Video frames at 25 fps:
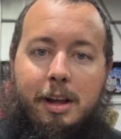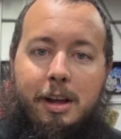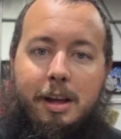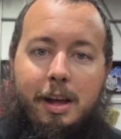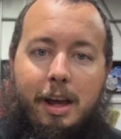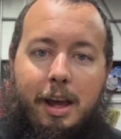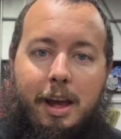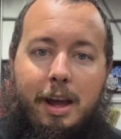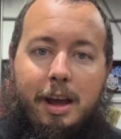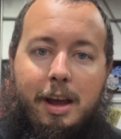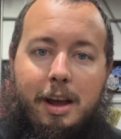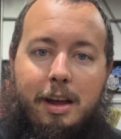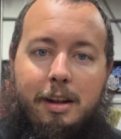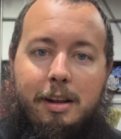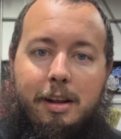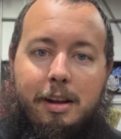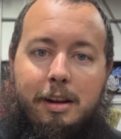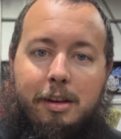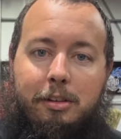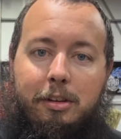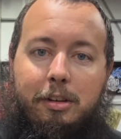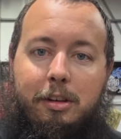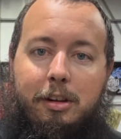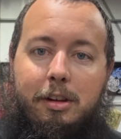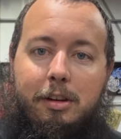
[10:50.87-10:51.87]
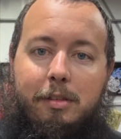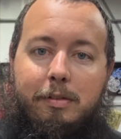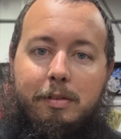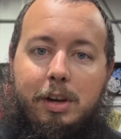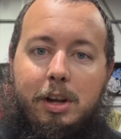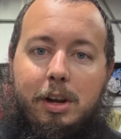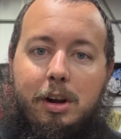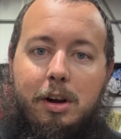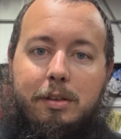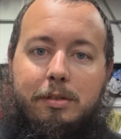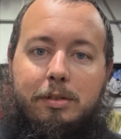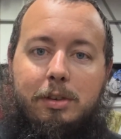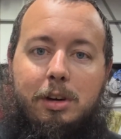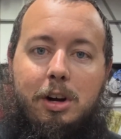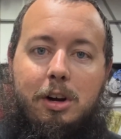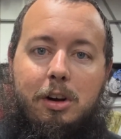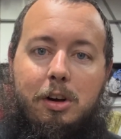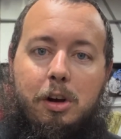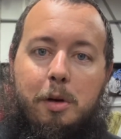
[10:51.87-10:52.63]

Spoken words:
and that it's a good event overall.